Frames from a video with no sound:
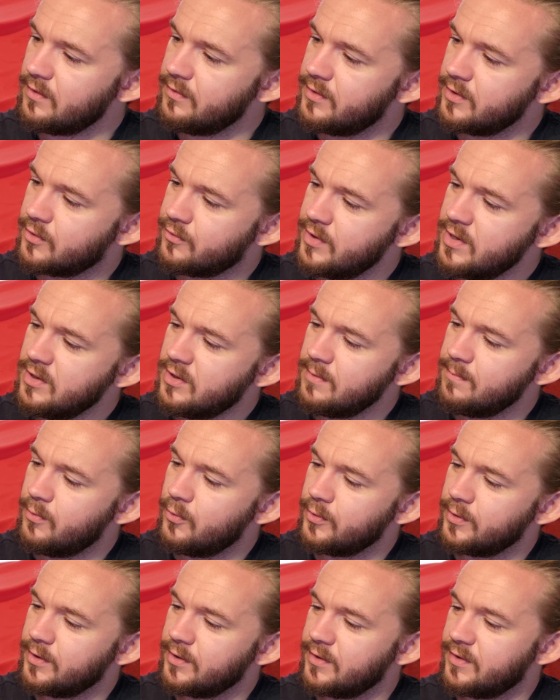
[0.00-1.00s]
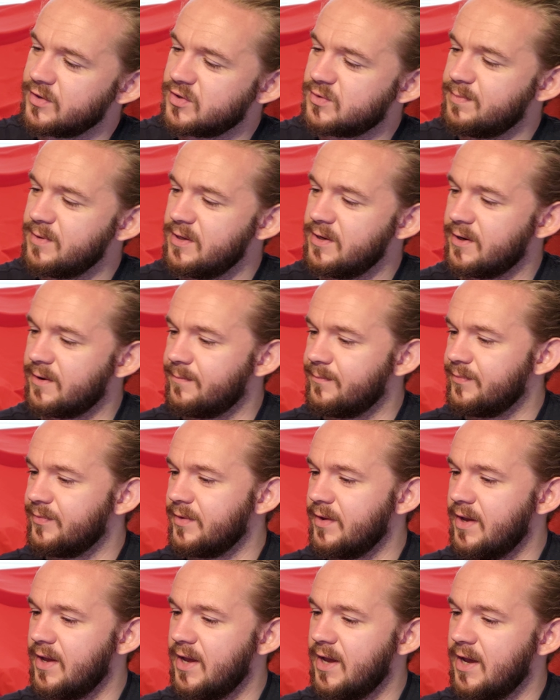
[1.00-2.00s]
the green component of this beer,
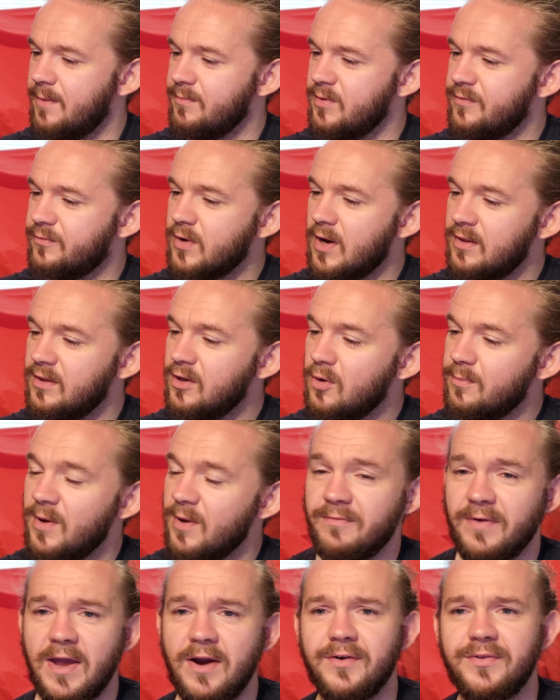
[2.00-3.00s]
you've got a little bit of